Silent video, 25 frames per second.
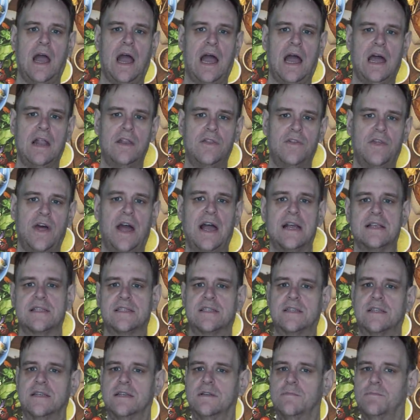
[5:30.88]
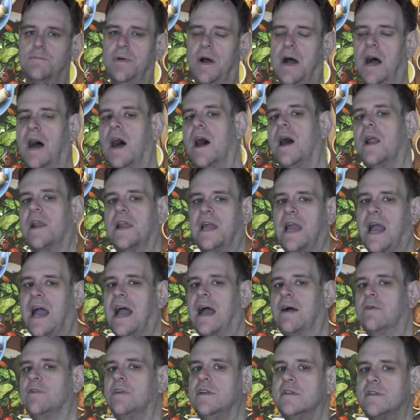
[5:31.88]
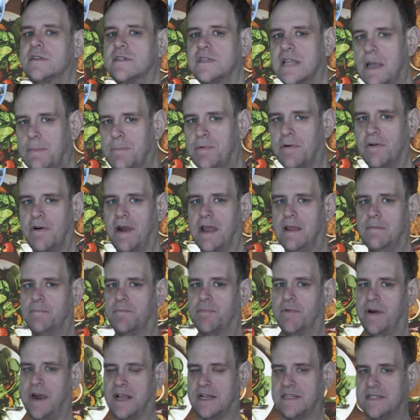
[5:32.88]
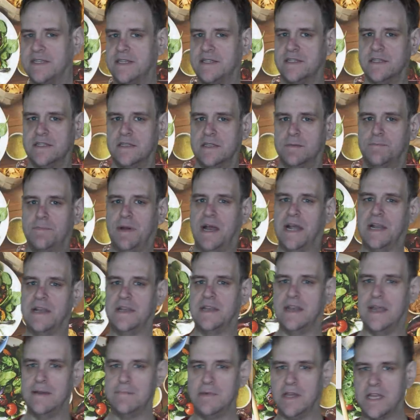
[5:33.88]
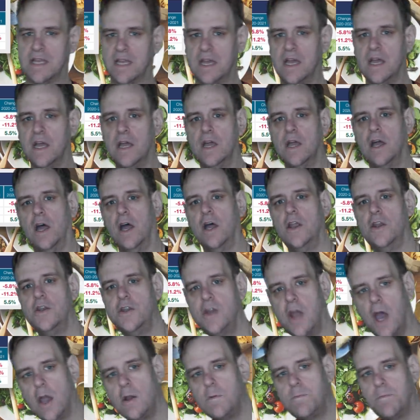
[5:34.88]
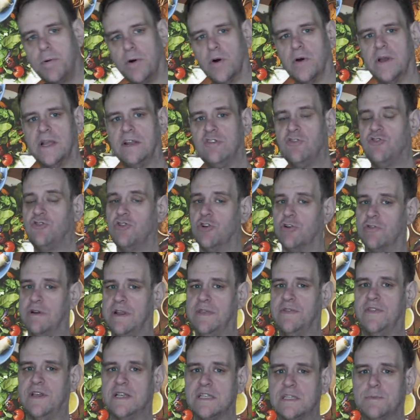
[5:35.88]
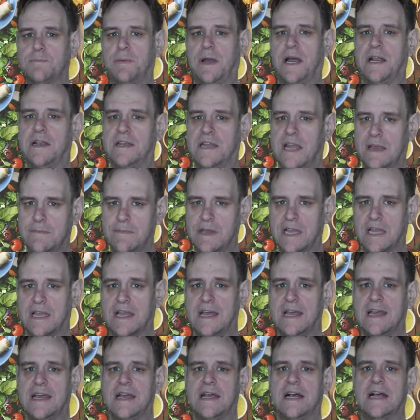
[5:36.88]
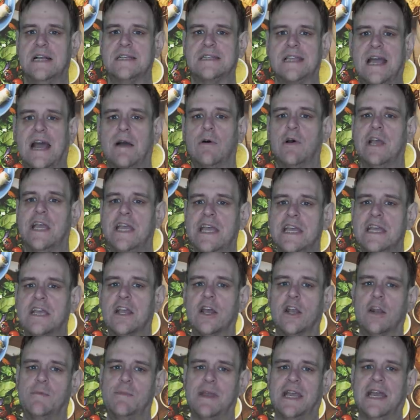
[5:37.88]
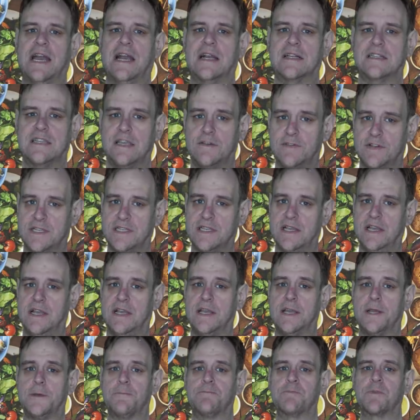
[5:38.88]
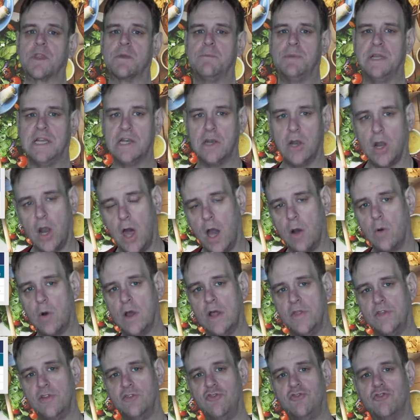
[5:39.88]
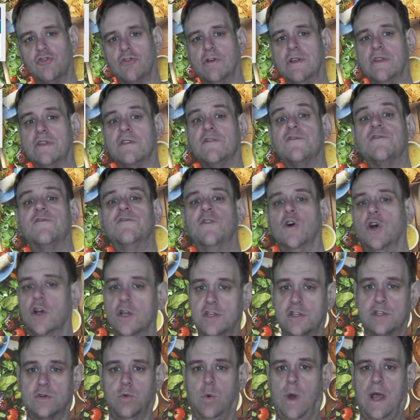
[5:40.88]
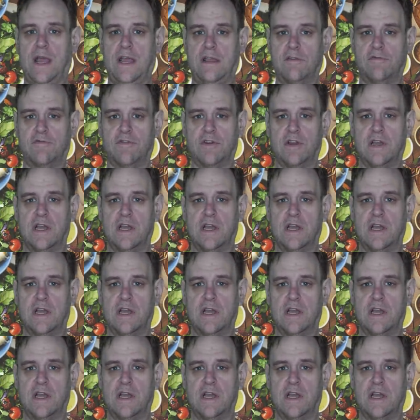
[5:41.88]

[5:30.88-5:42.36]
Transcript: And that's partly how you separate Brexit and the pandemic. At no point during this pandemic has our economic activity been lower than during the first wave.